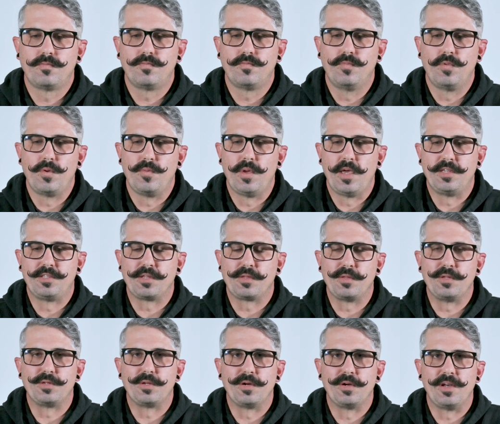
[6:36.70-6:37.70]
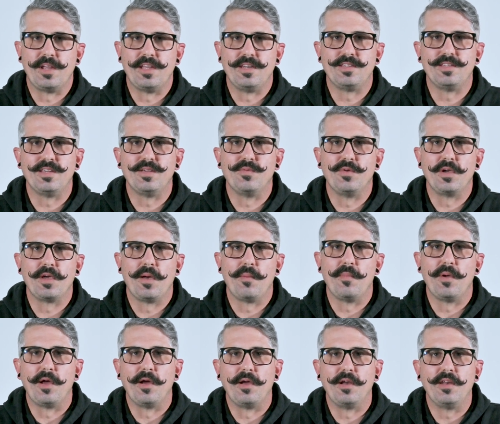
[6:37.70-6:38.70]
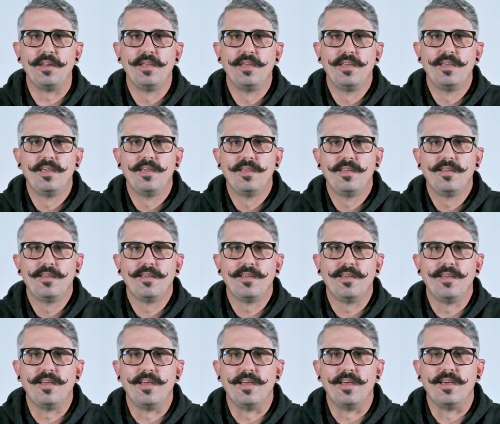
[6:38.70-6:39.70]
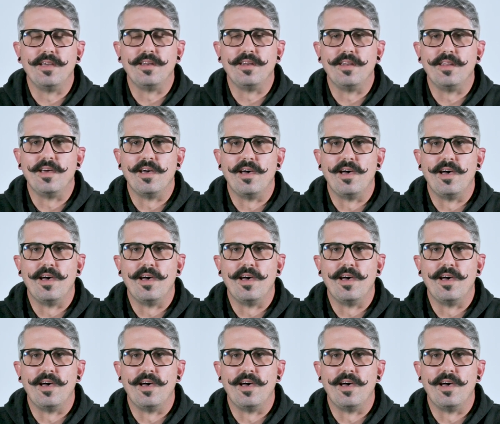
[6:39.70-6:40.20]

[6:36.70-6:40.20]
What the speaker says: we basically turned 18, we got married. And